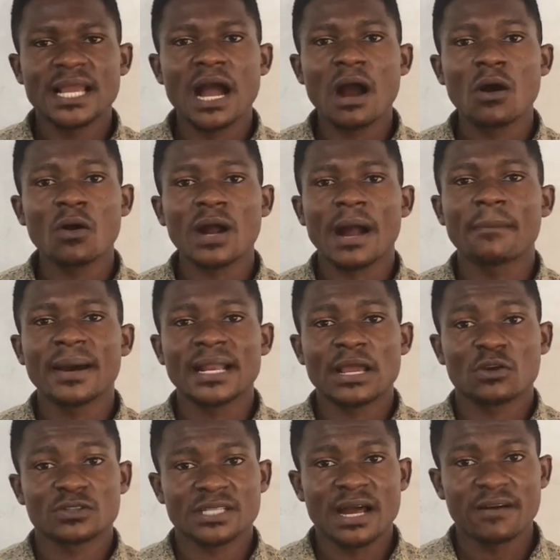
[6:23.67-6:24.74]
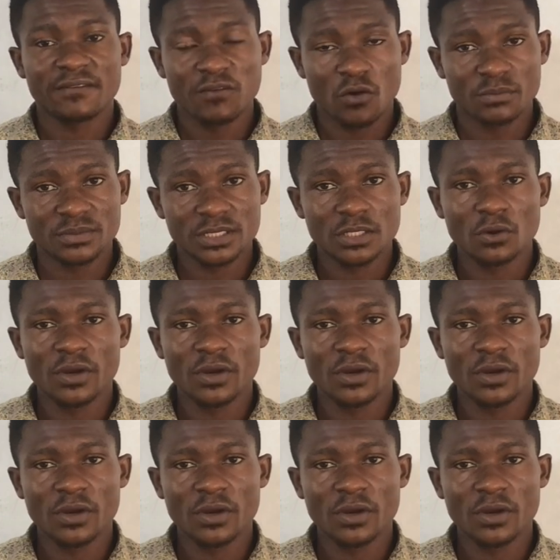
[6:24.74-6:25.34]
how carbanions are formed.